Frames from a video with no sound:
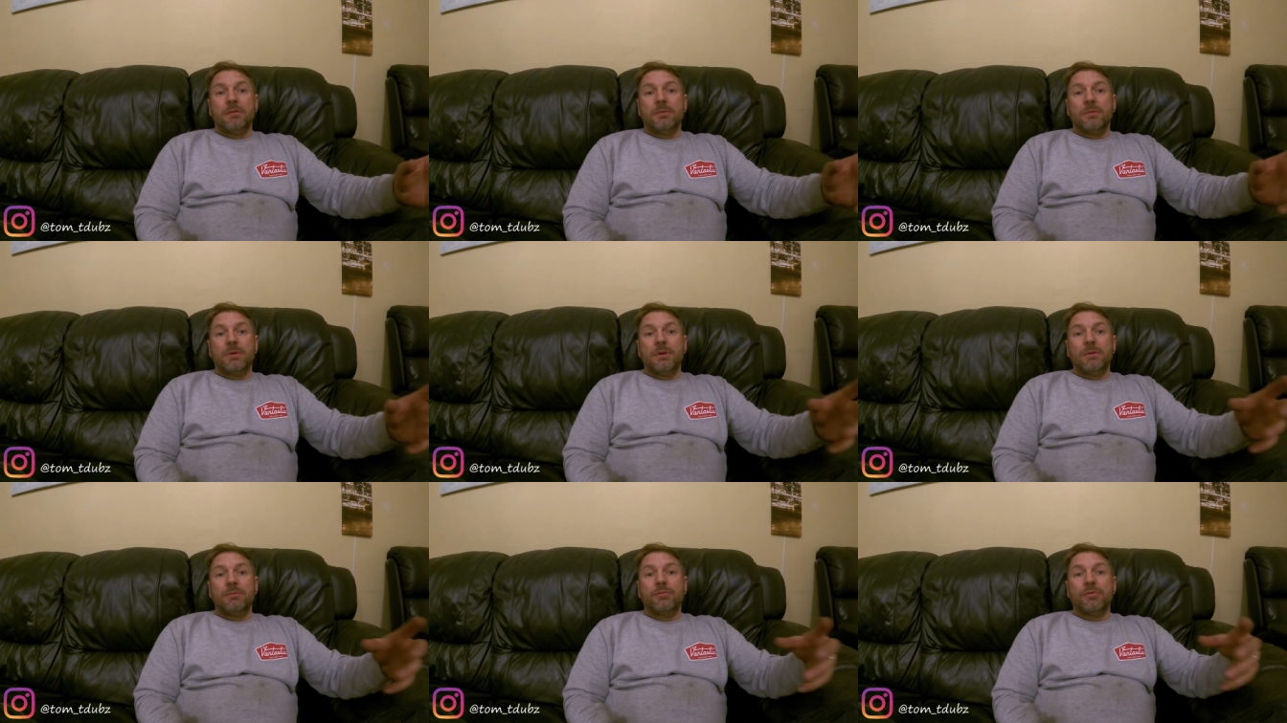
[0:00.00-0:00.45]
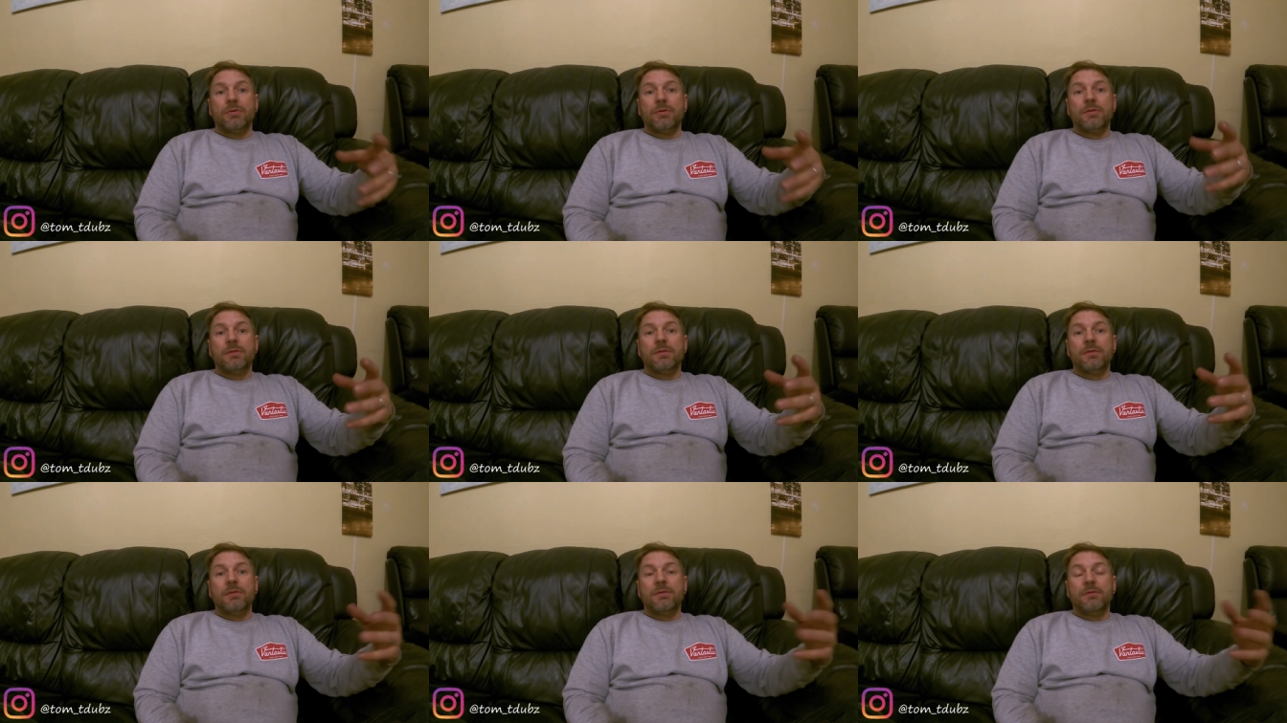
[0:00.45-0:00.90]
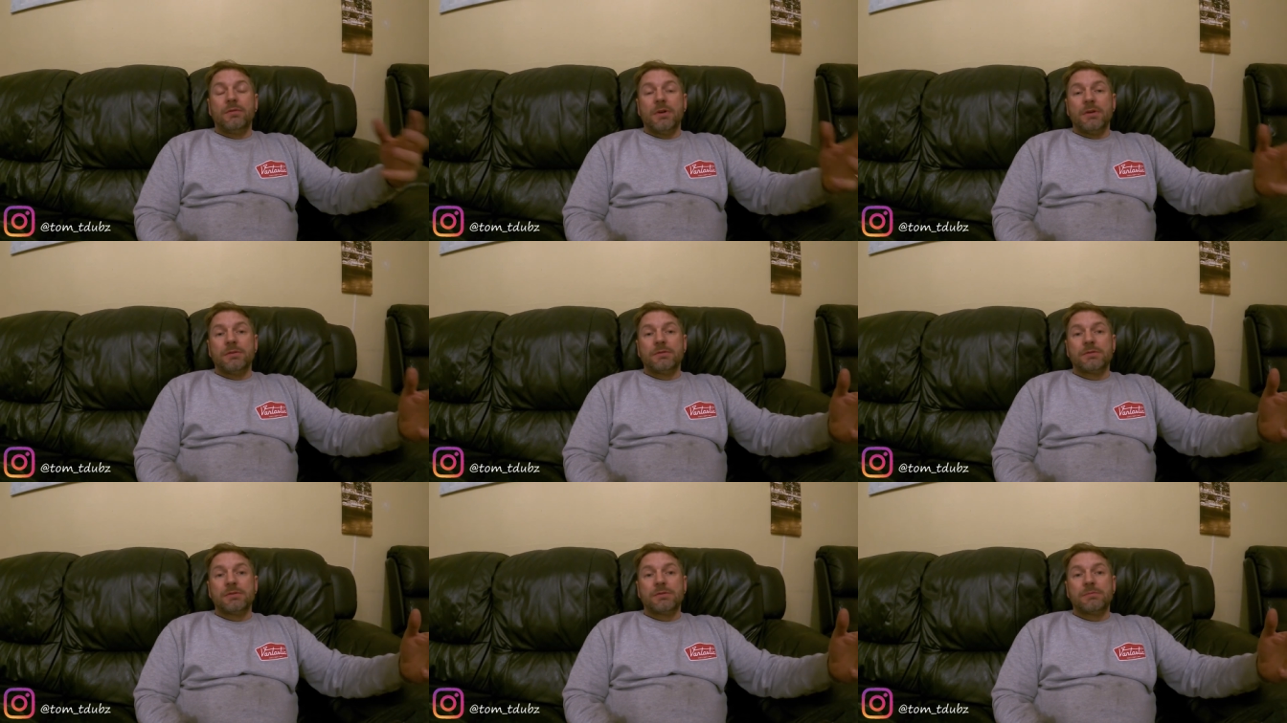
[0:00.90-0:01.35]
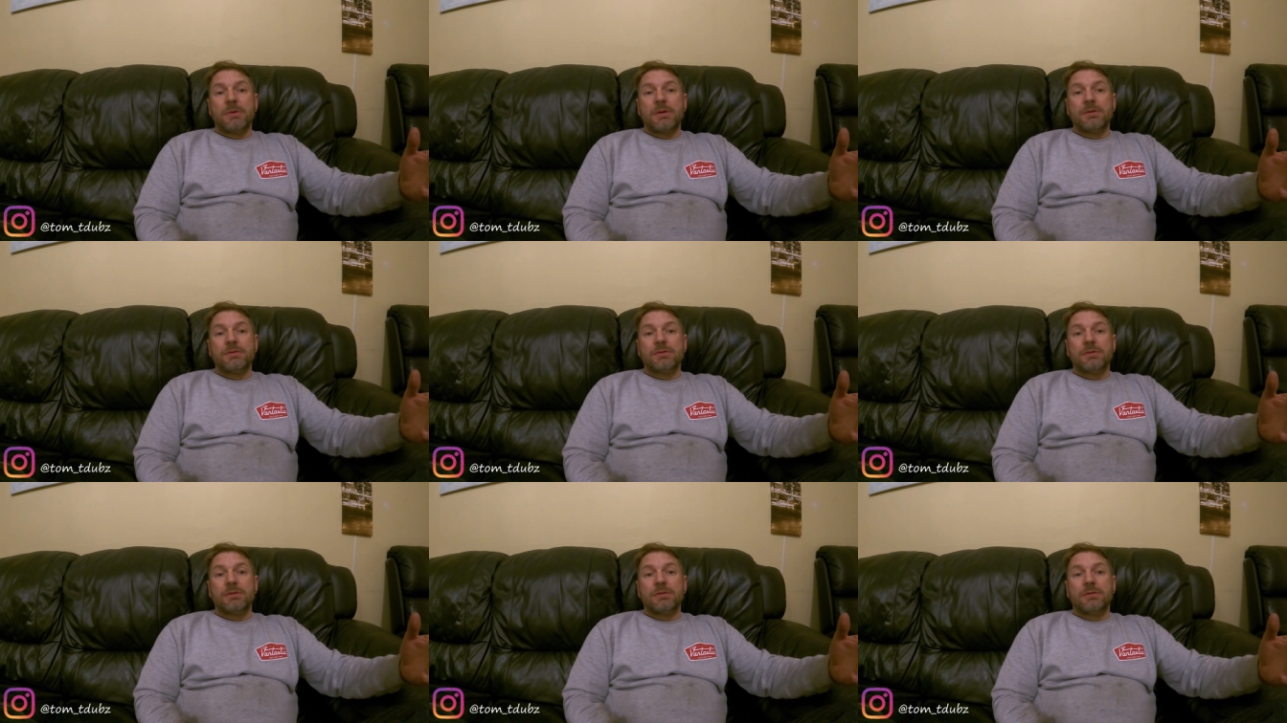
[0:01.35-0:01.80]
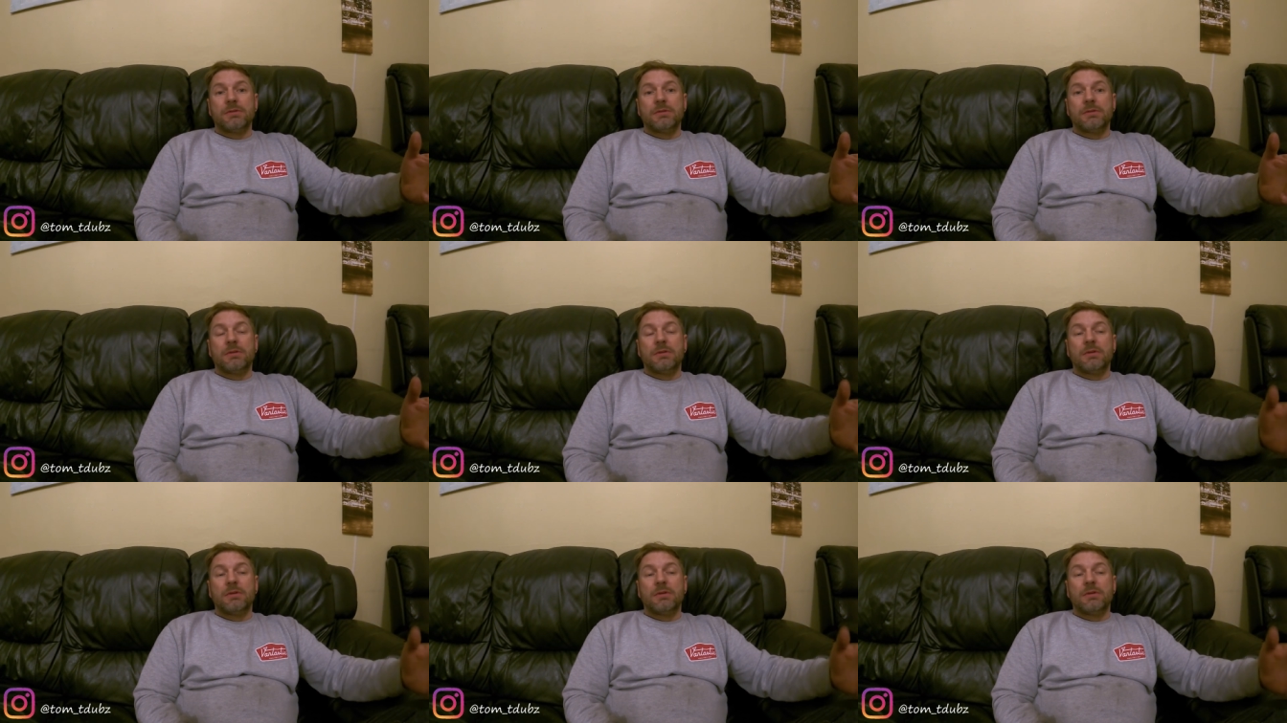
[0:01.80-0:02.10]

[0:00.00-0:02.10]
will improve the front suspension.